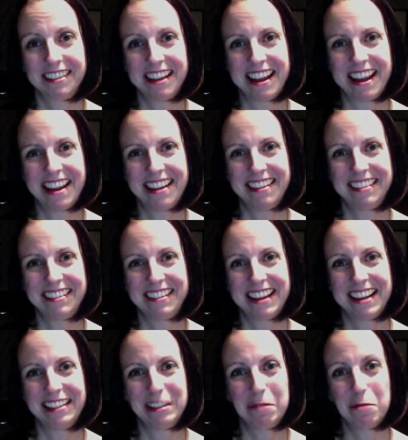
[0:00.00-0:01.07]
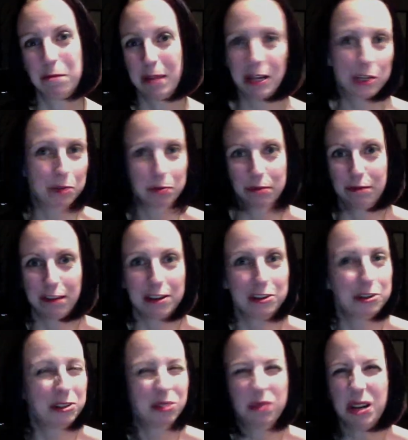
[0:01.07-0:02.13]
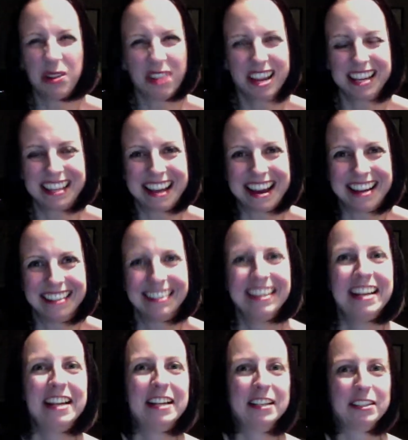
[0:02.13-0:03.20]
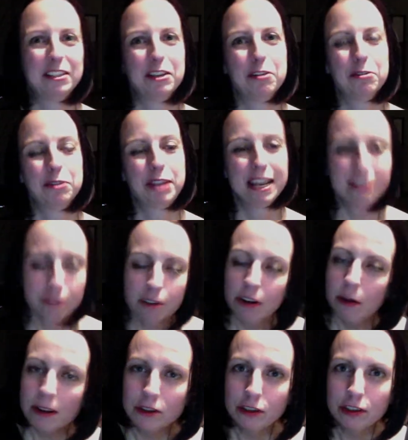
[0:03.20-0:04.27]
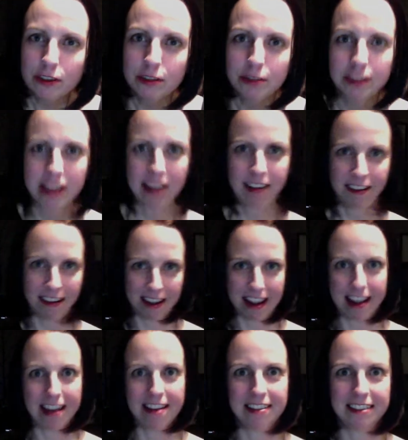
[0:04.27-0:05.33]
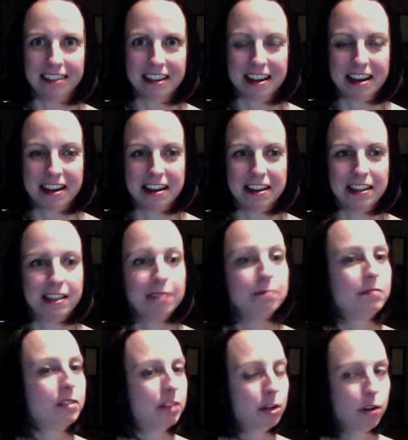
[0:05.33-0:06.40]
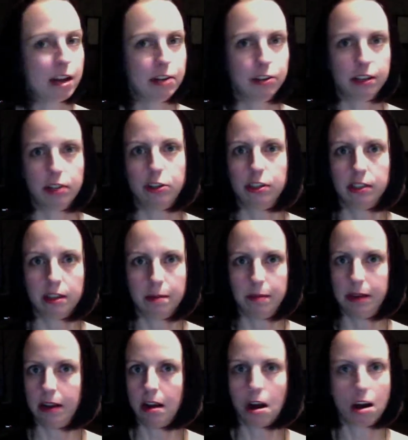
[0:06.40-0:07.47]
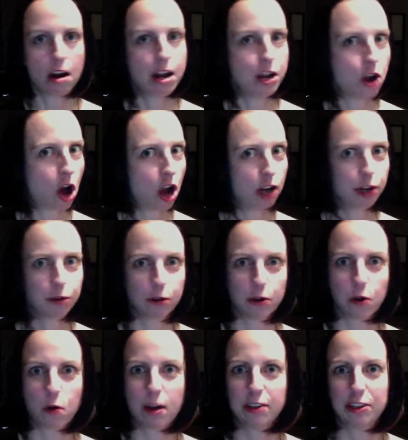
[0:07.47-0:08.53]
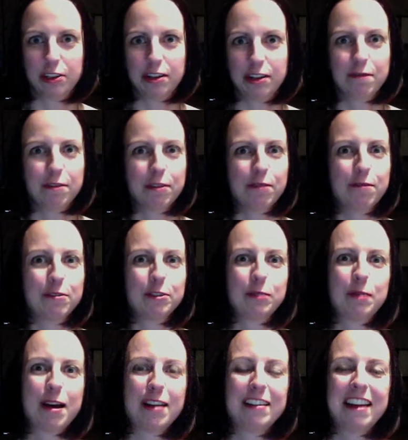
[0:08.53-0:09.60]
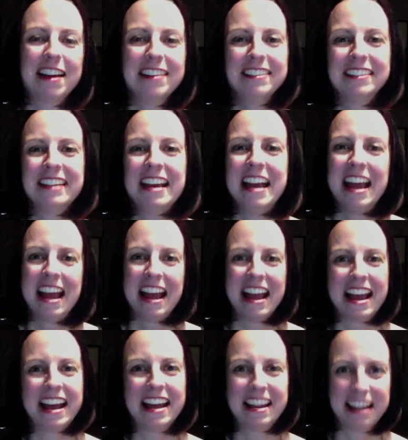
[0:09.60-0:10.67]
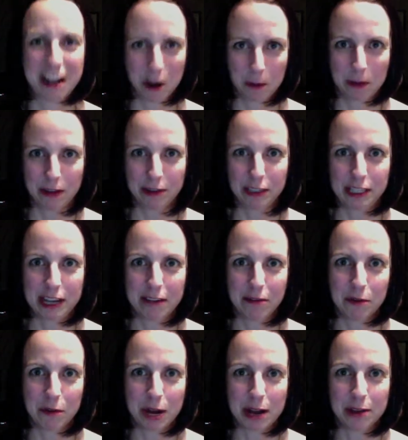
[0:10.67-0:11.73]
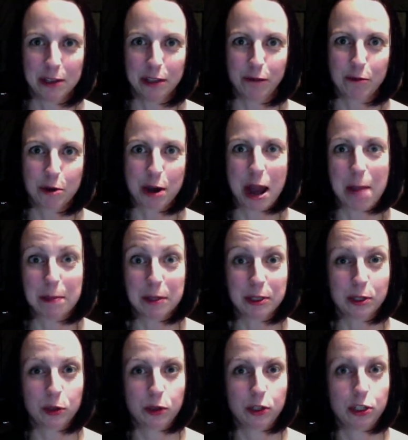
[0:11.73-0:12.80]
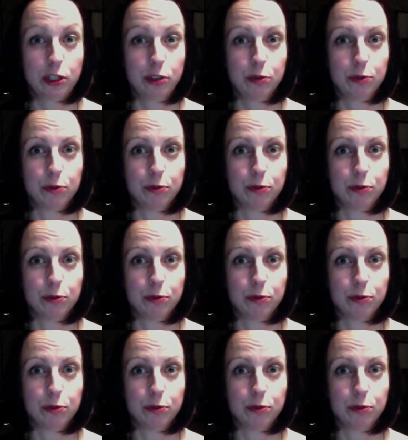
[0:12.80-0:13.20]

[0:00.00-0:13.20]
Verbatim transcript: And as information professionals, we don't like that. So, thanks for your question, Suzanne. And uh, congratulations on being our inaugural question for the first podcast. And I hope I'll see everyone else for episode two.